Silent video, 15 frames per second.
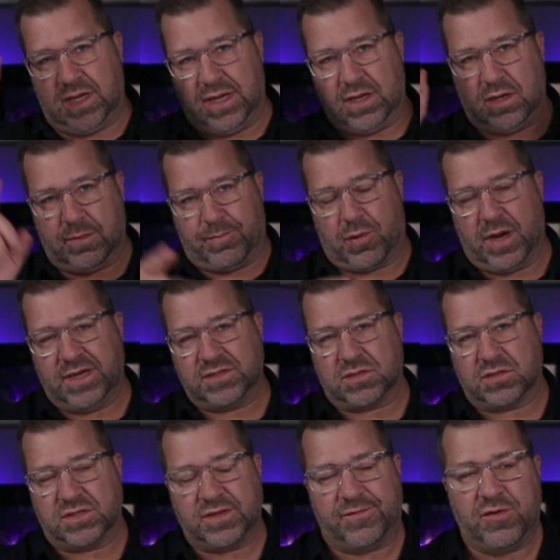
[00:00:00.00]
and
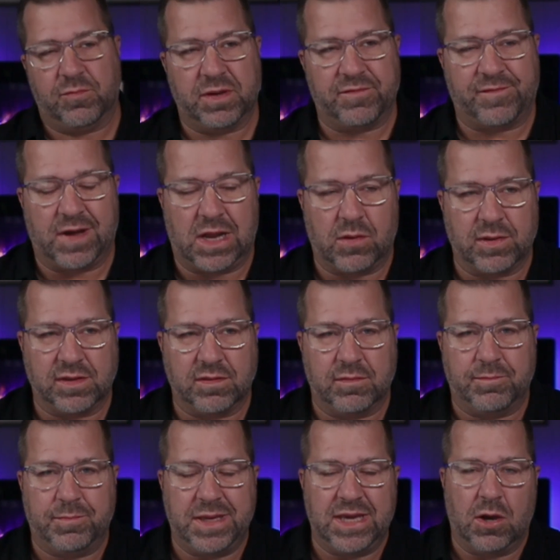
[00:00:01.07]
appraisers, if you've been following the
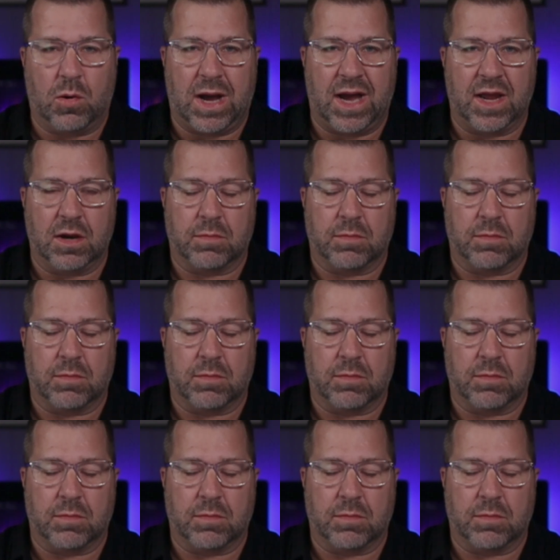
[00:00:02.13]
BOI